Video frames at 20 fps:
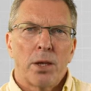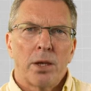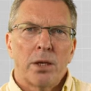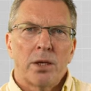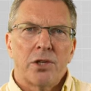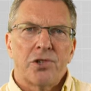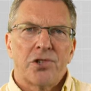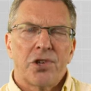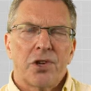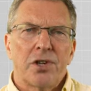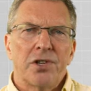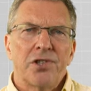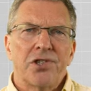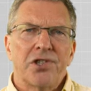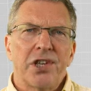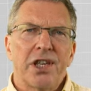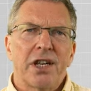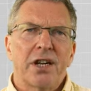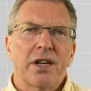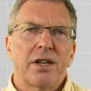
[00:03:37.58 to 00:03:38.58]
So
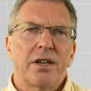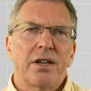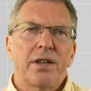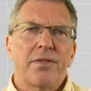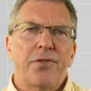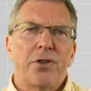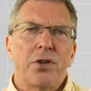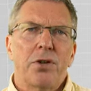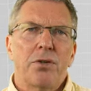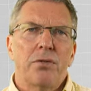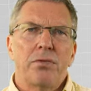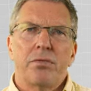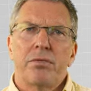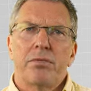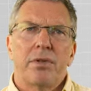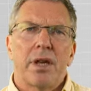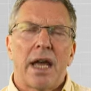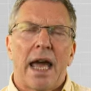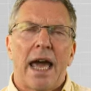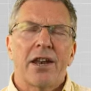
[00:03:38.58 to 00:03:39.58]
consider if you
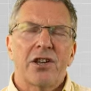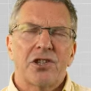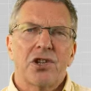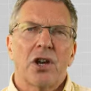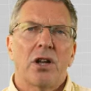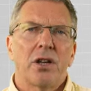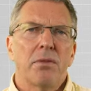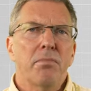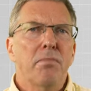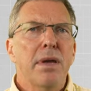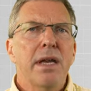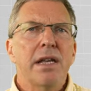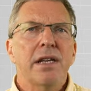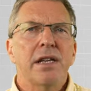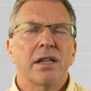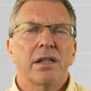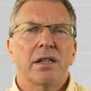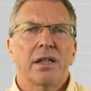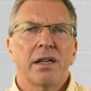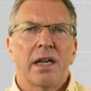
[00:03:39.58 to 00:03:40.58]
had a child
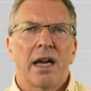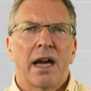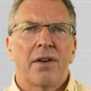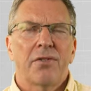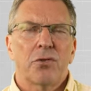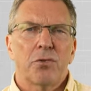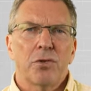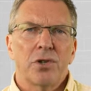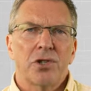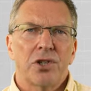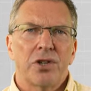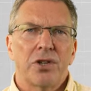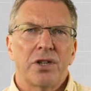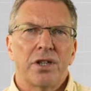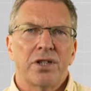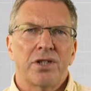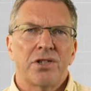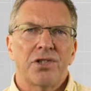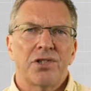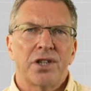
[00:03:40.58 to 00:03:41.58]
immediately after returning
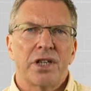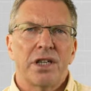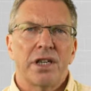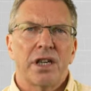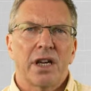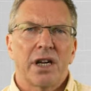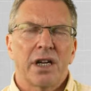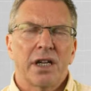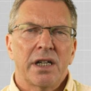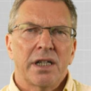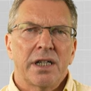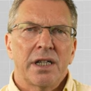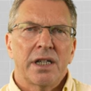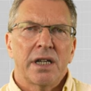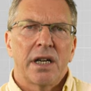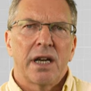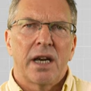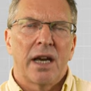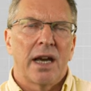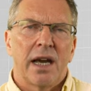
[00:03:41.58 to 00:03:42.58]
to Zika,
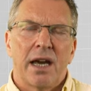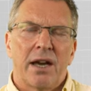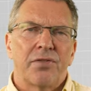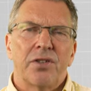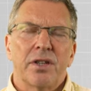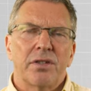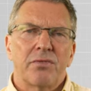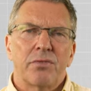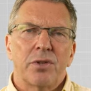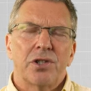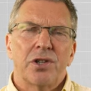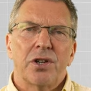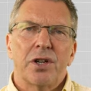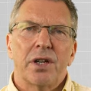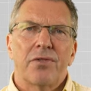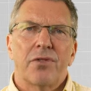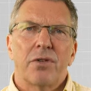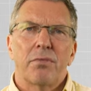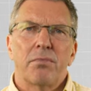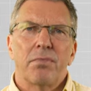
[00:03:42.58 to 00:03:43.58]
after returning
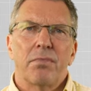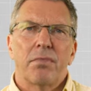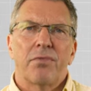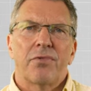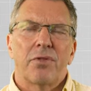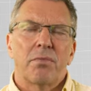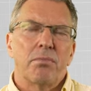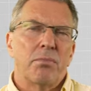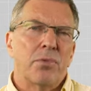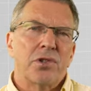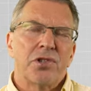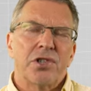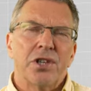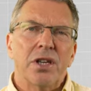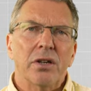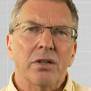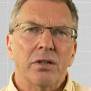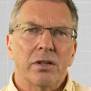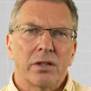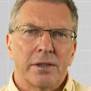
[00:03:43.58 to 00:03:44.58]
from
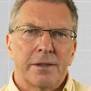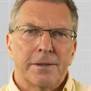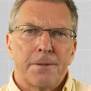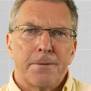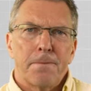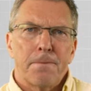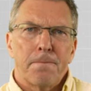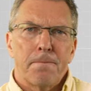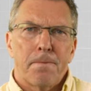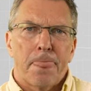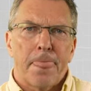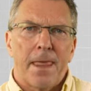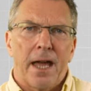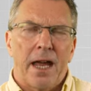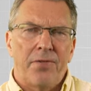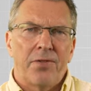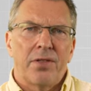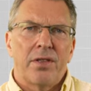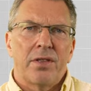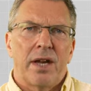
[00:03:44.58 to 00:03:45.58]
Brazil,
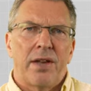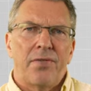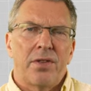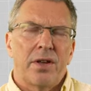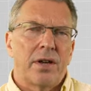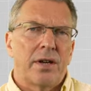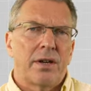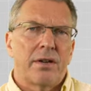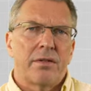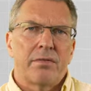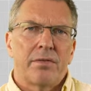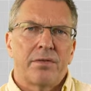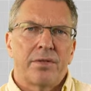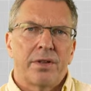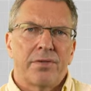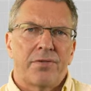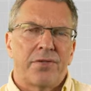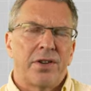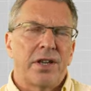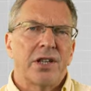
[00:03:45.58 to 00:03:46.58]
and
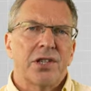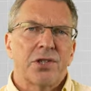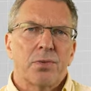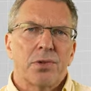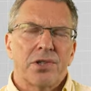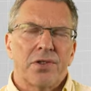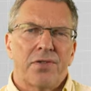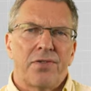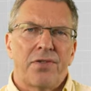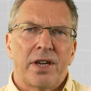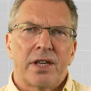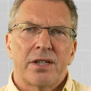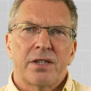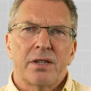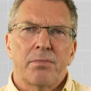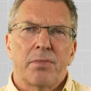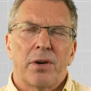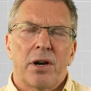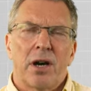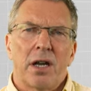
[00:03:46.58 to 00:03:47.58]
the fetus was affected
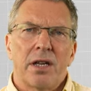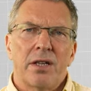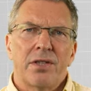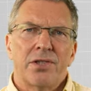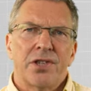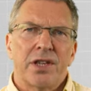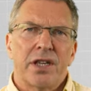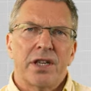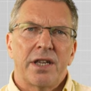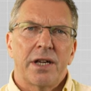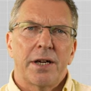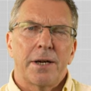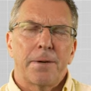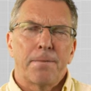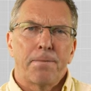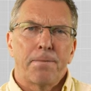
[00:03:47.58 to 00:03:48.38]
by Zika.